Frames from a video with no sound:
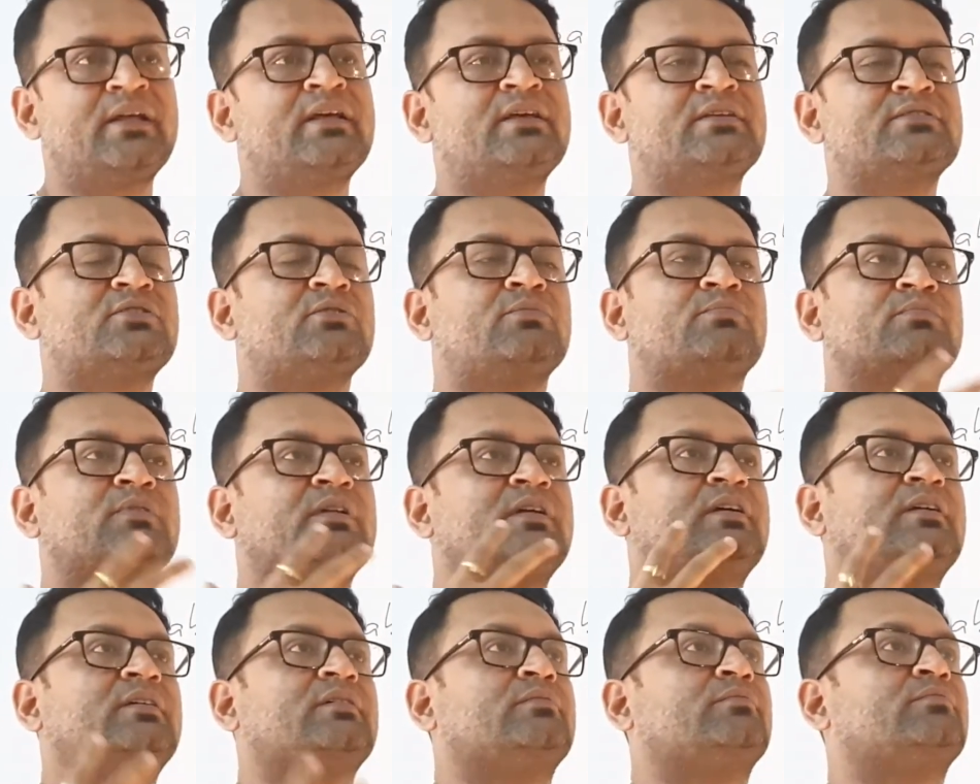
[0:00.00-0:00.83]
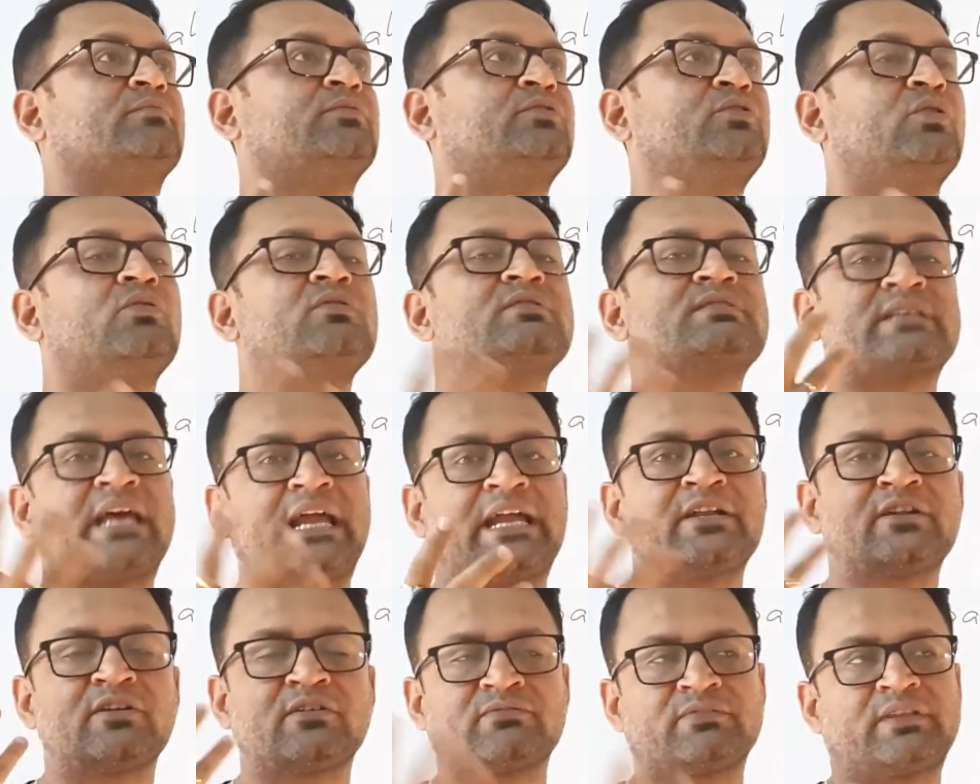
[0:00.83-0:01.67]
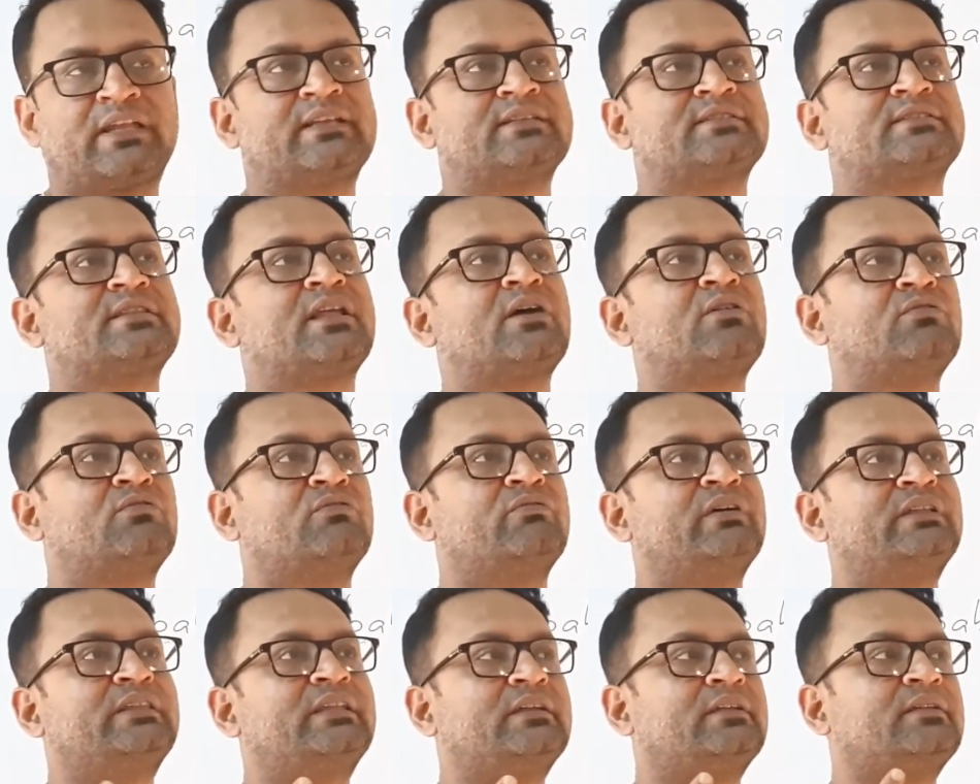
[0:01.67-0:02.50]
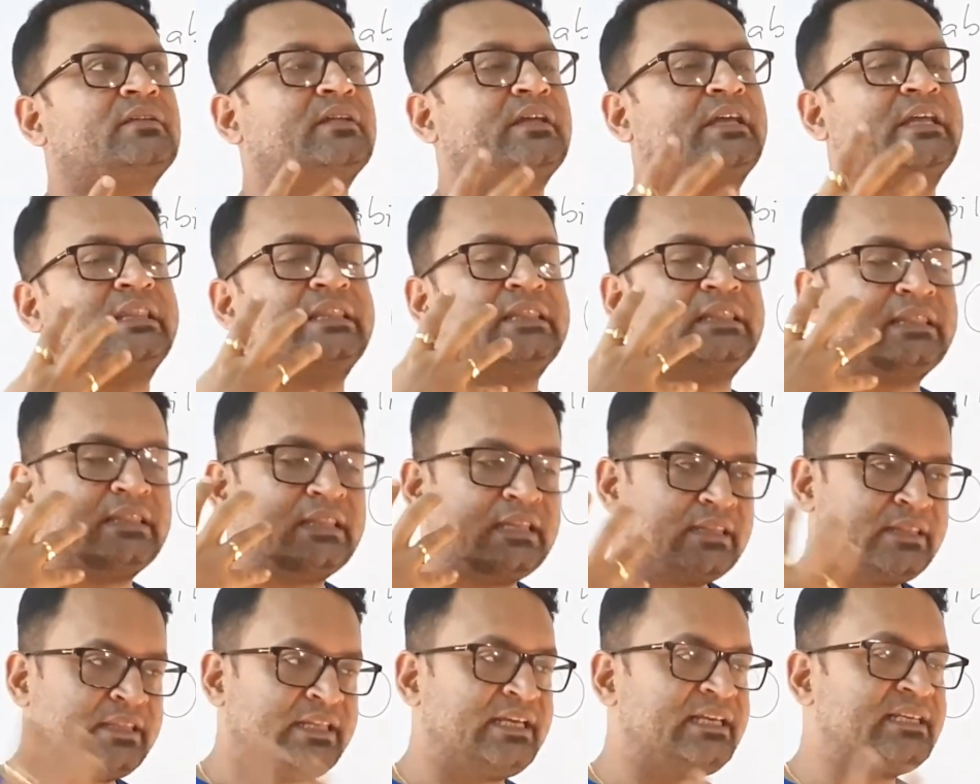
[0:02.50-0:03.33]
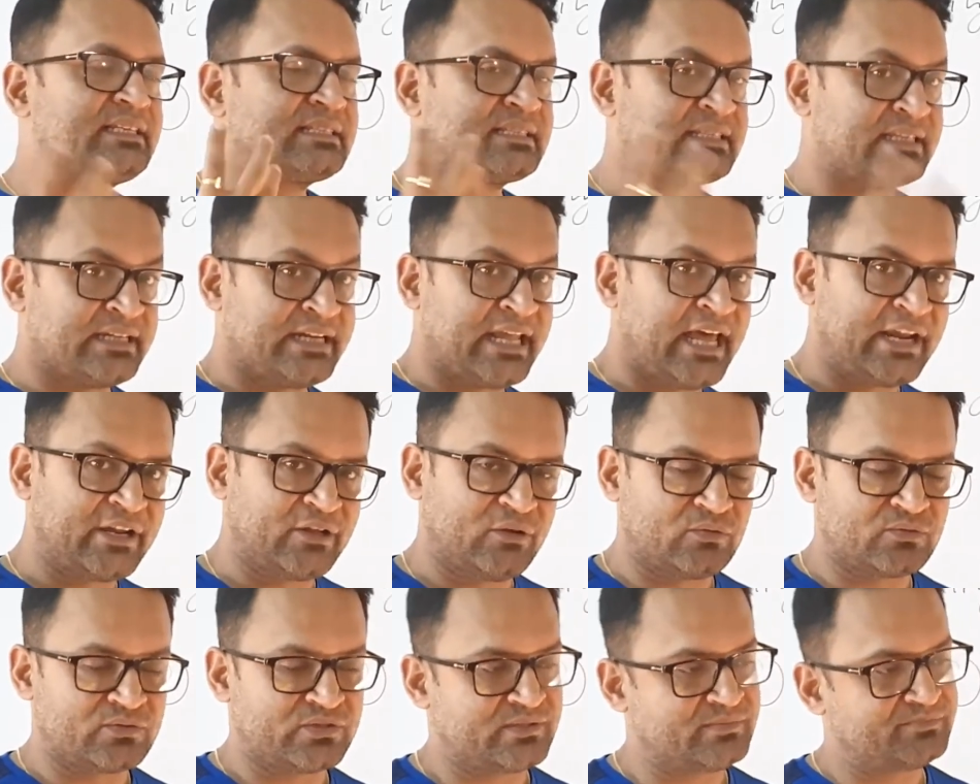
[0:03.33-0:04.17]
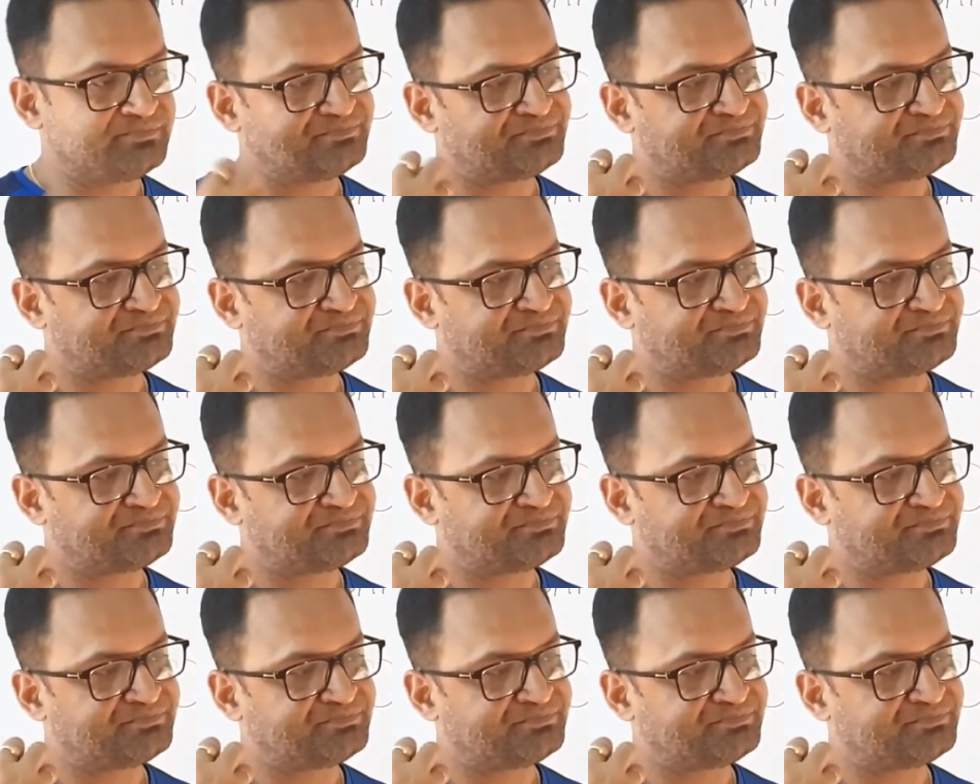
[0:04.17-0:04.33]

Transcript: So those kind of things. Now whether in these scenarios